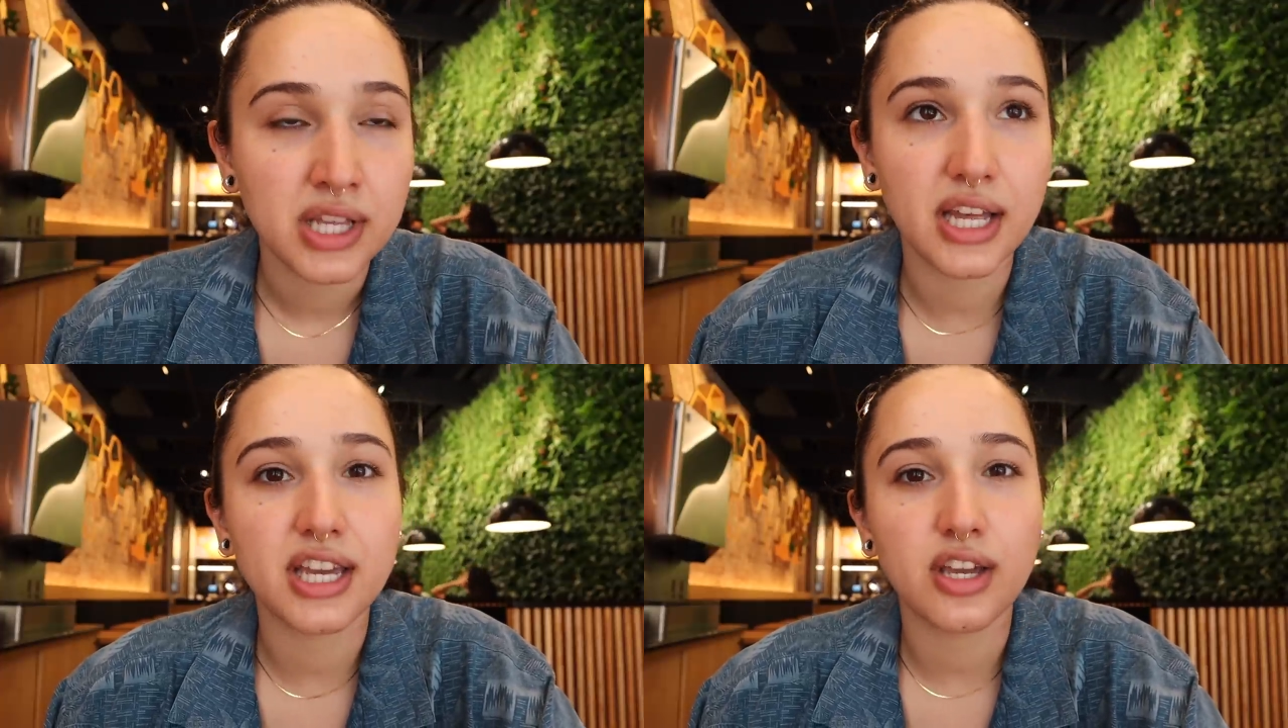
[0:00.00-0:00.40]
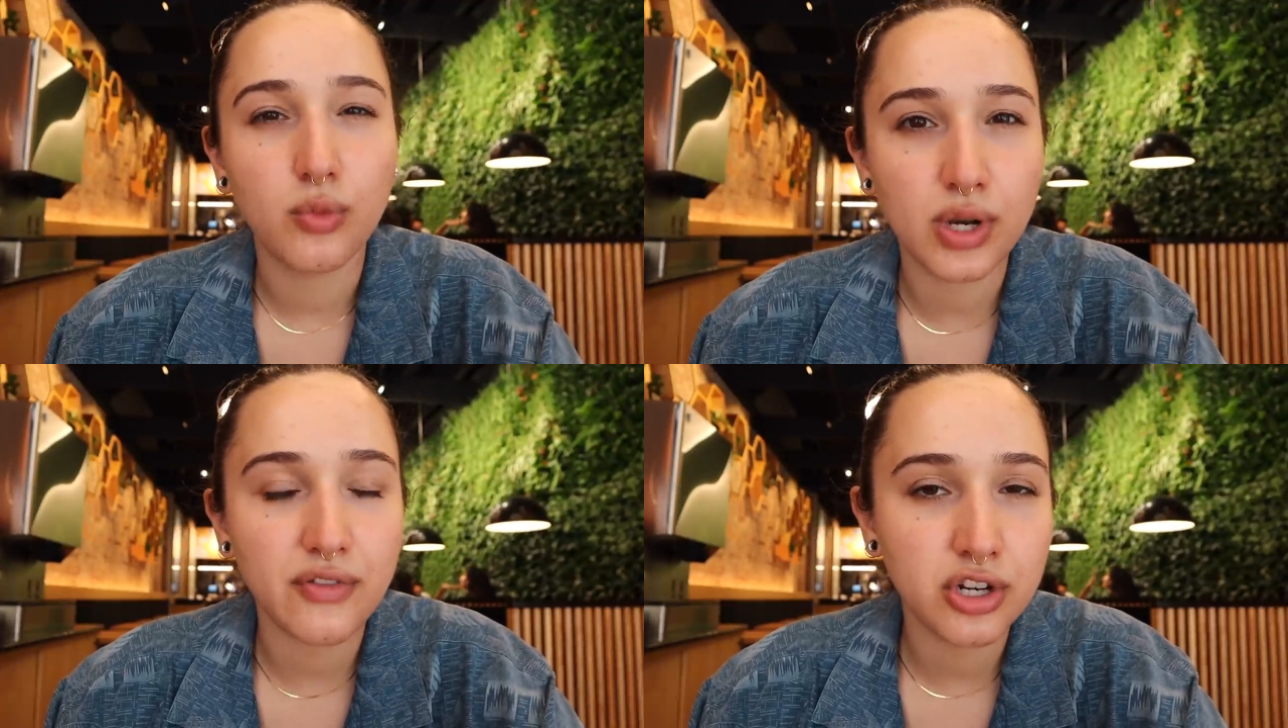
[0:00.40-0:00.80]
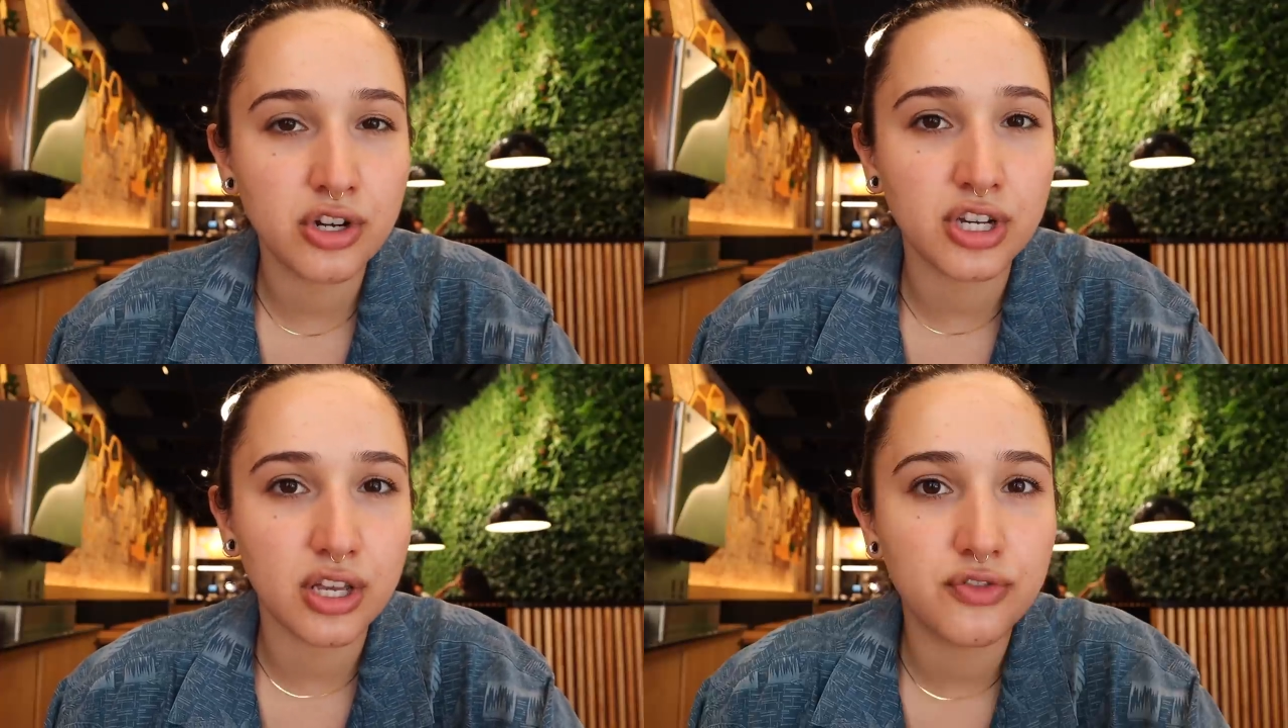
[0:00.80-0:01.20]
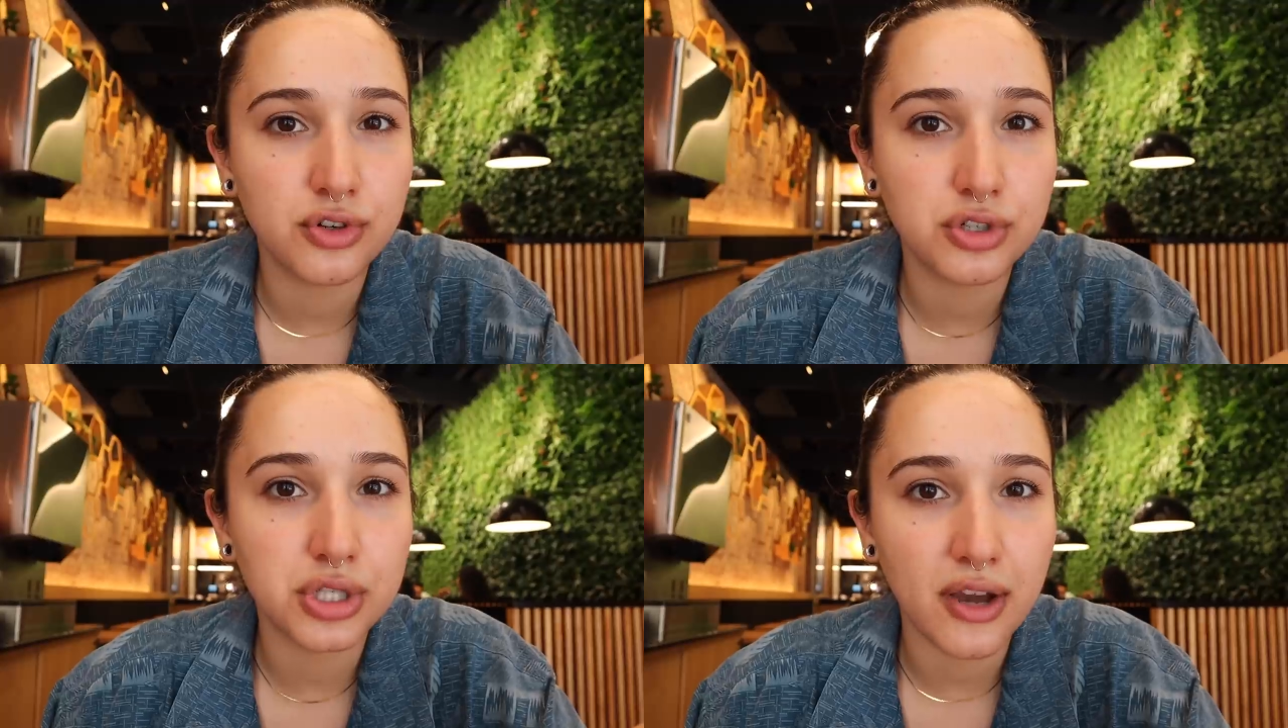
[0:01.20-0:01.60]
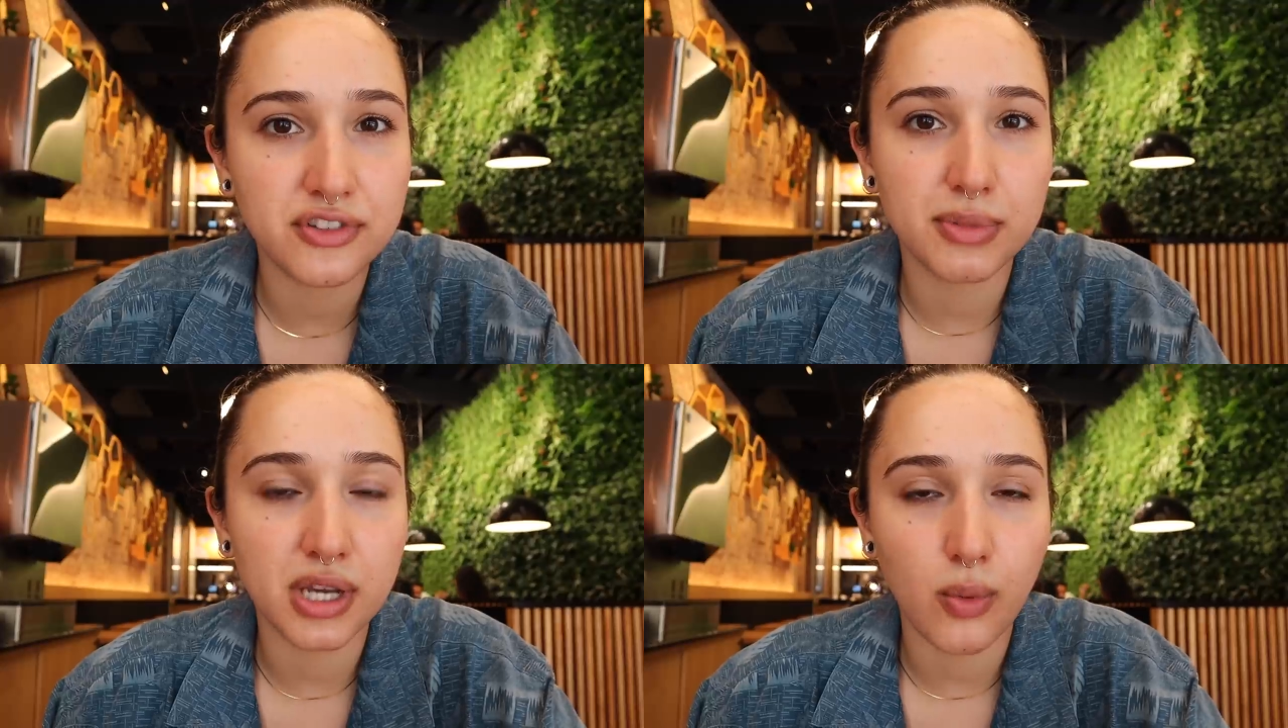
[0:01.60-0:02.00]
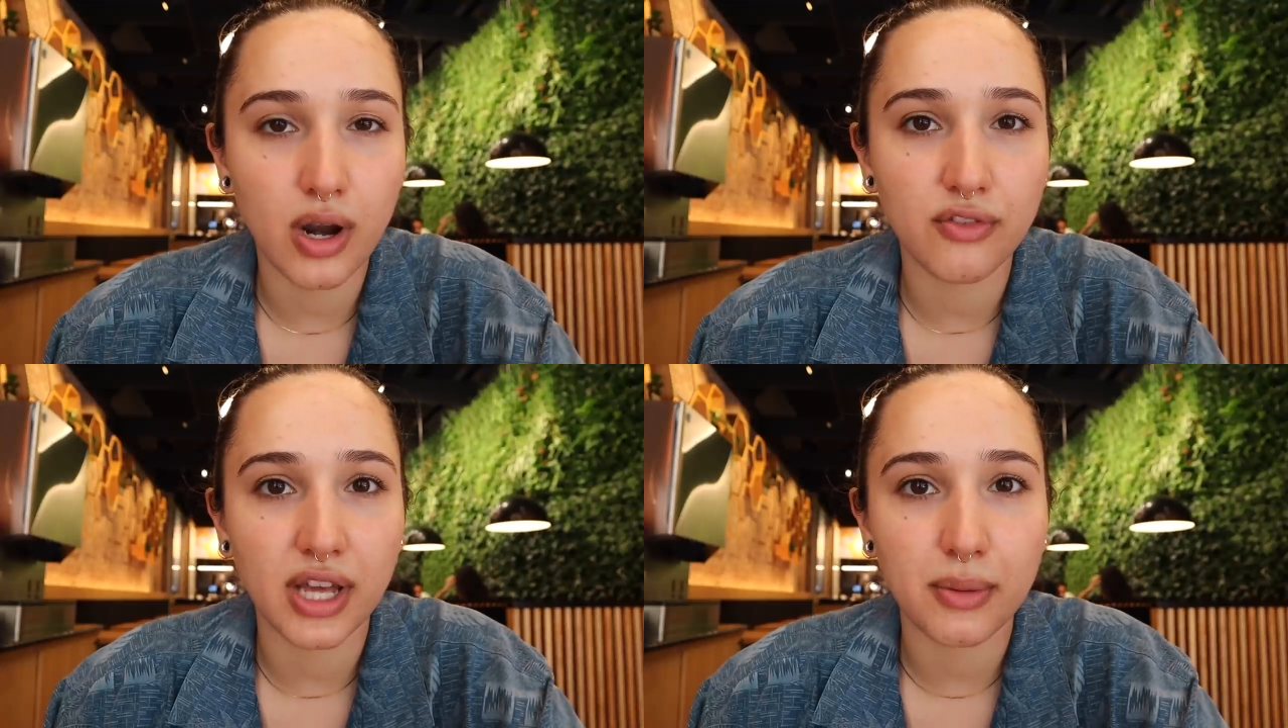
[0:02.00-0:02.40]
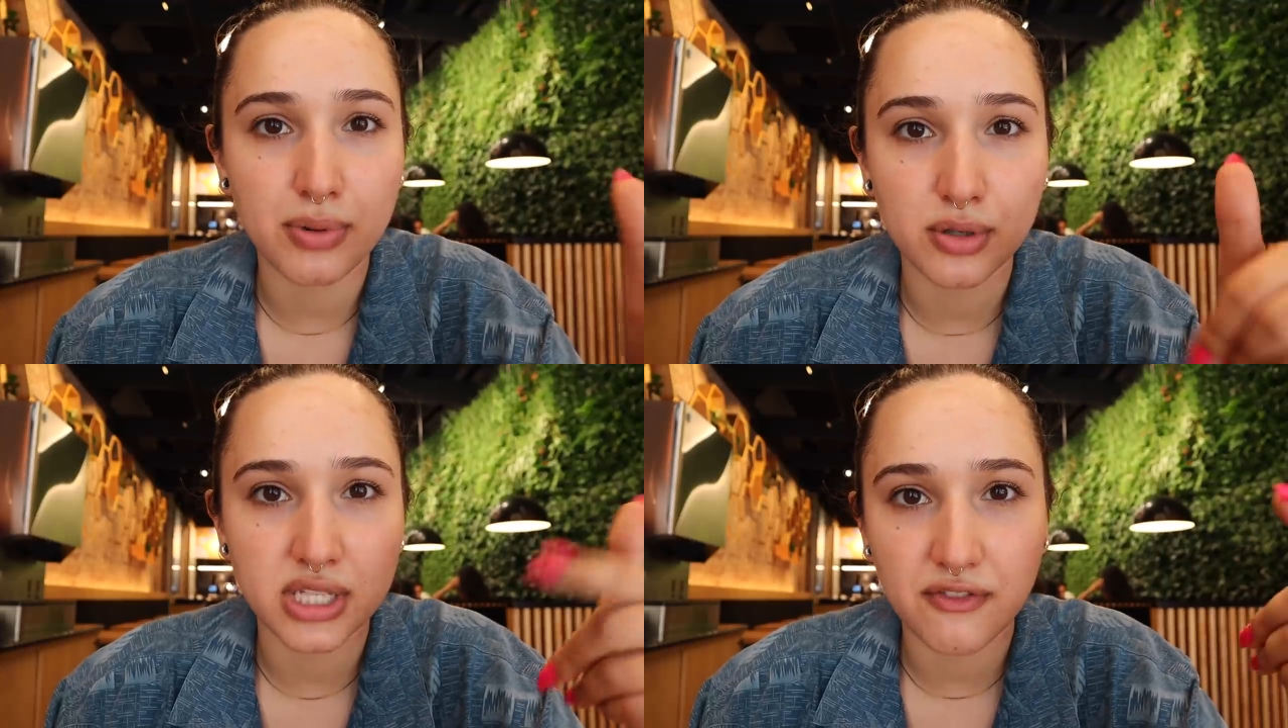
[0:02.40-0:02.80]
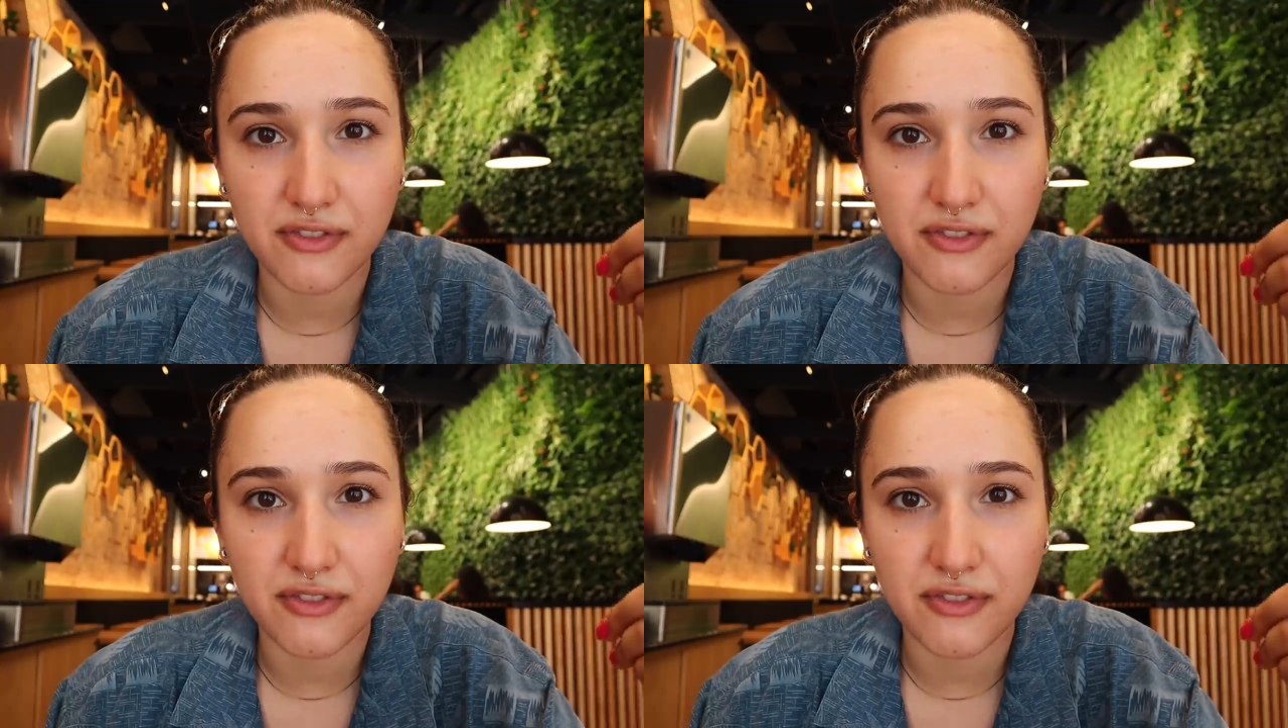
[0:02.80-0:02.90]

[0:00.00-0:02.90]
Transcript: Like whenever you're cooking food, you have to be aware of like protein,